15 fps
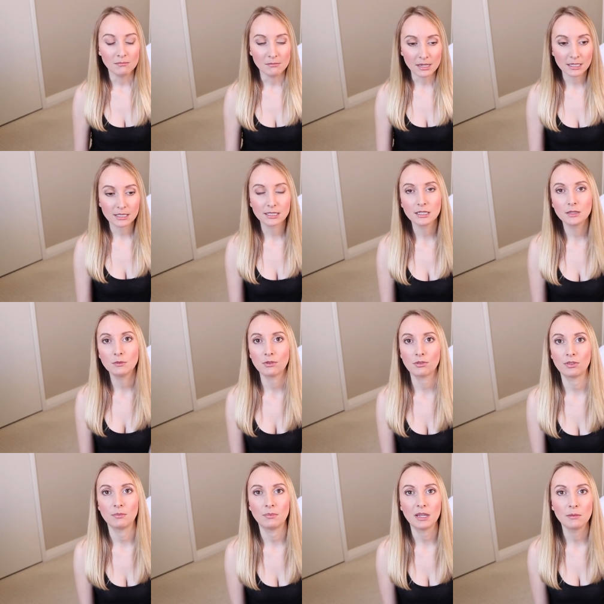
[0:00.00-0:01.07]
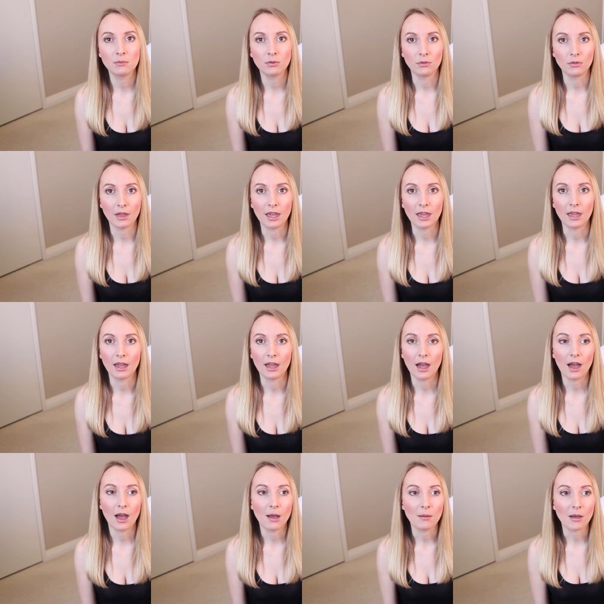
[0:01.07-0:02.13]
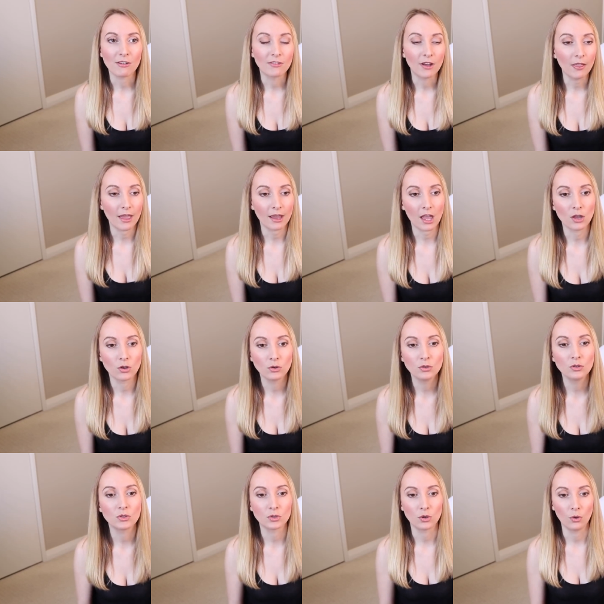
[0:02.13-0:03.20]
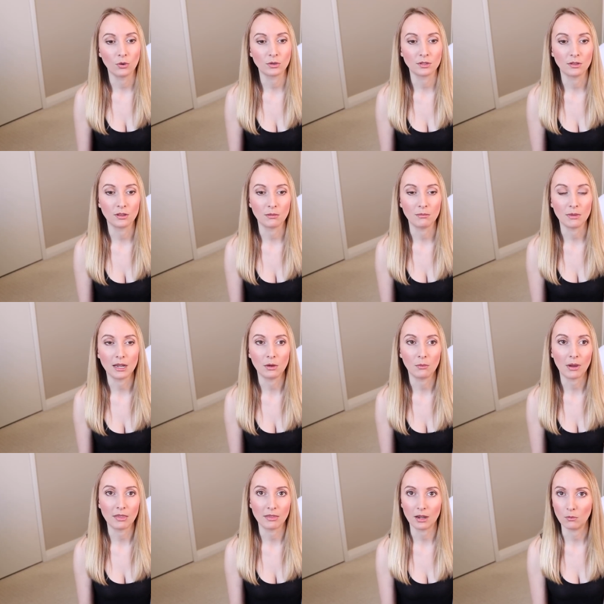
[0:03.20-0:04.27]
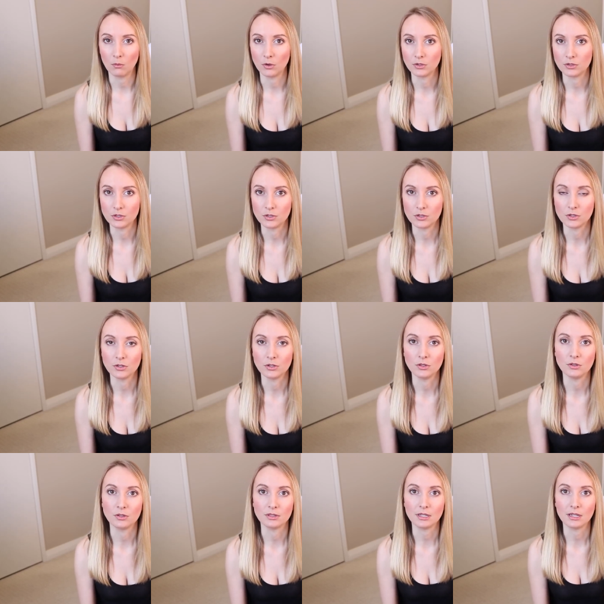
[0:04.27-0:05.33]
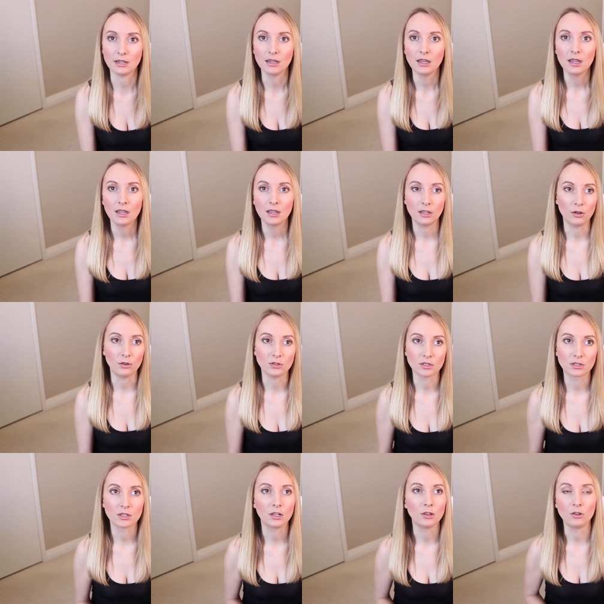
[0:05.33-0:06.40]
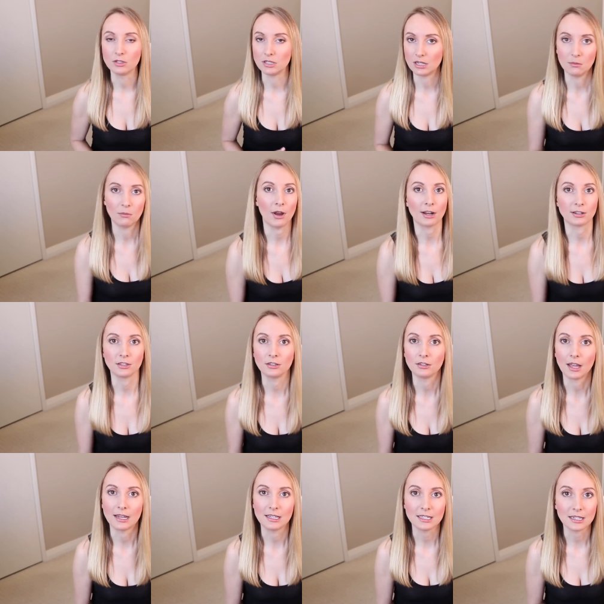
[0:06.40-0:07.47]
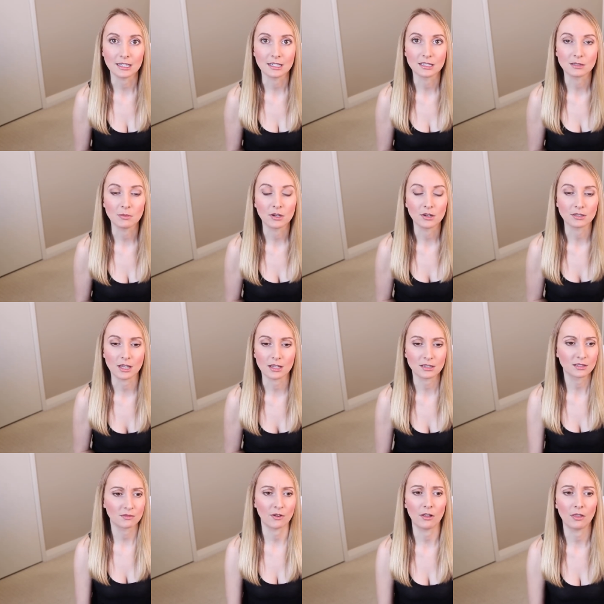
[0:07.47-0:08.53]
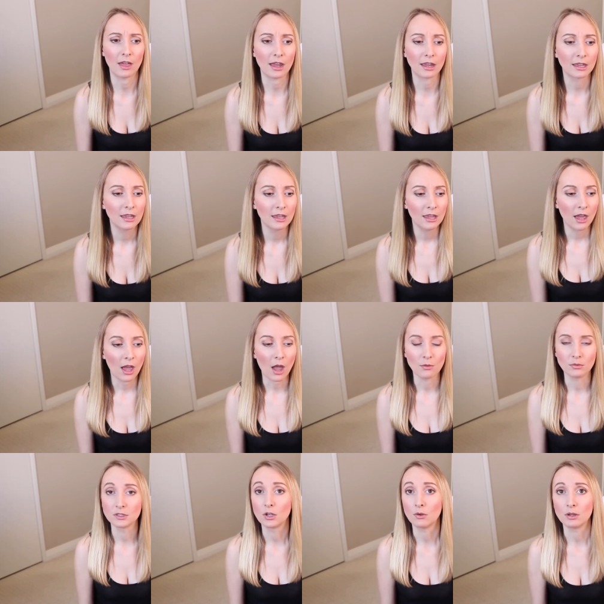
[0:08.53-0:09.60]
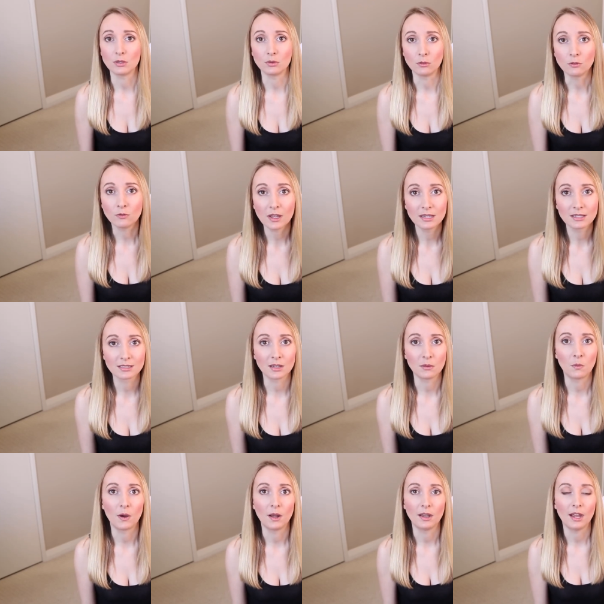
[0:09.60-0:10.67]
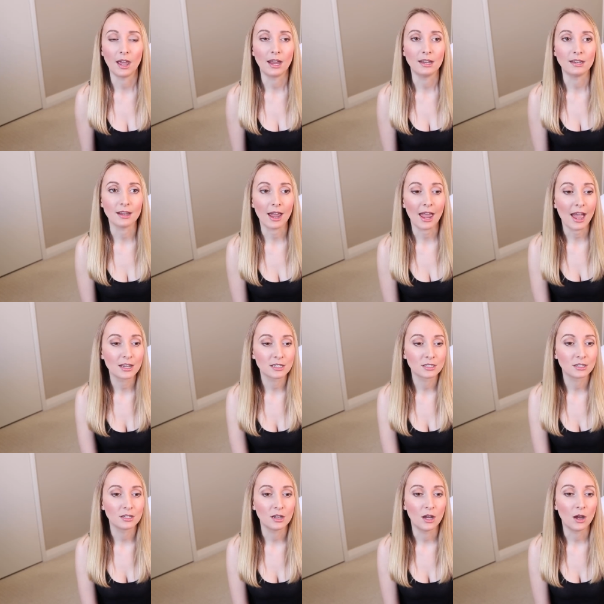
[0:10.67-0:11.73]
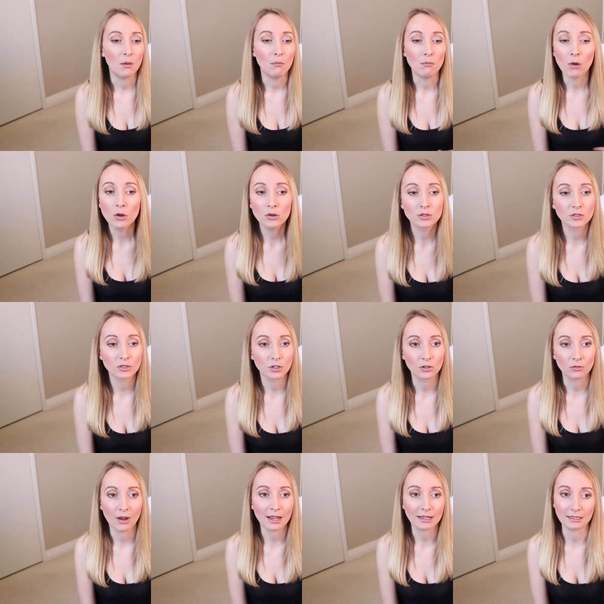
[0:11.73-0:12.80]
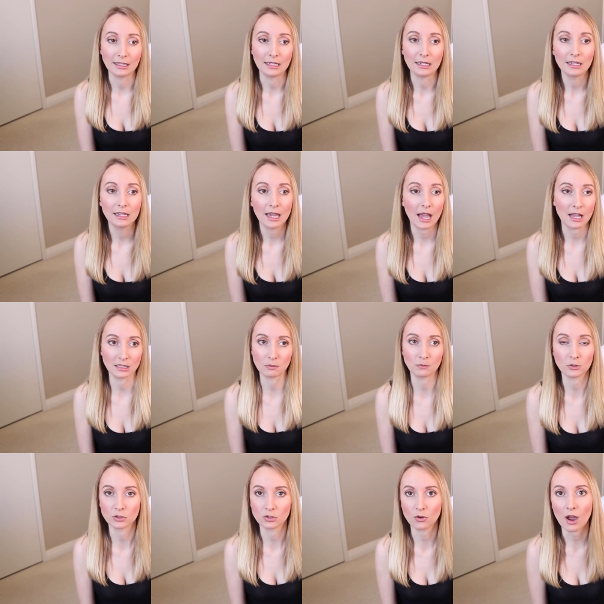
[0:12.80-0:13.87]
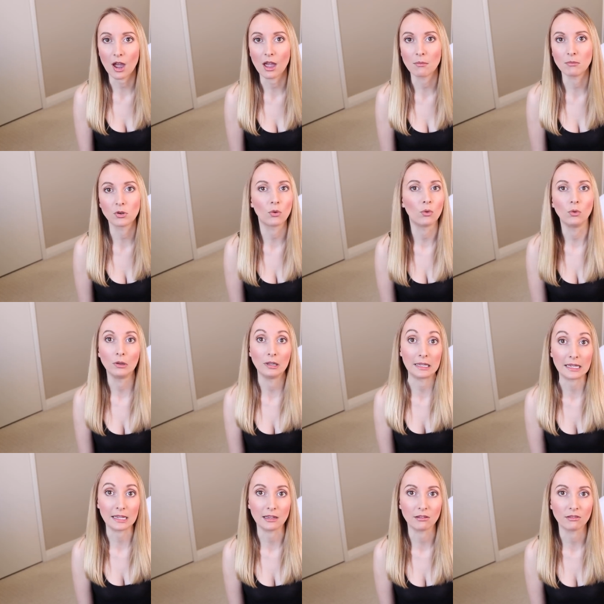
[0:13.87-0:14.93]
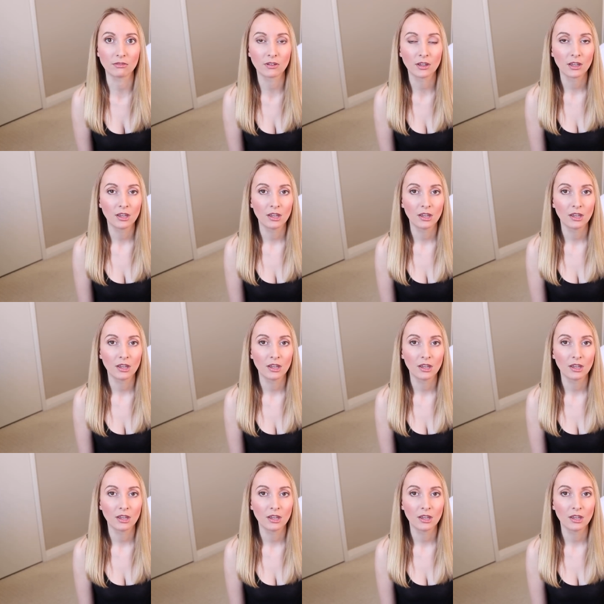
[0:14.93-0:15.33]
mixing with the people there, I, I, felt like I couldn't talk to them in a way that I wanted to using, you know, just logic and practical ideas because I just felt like I was going to offend someone and I had to emote correctly as prescribed or leave.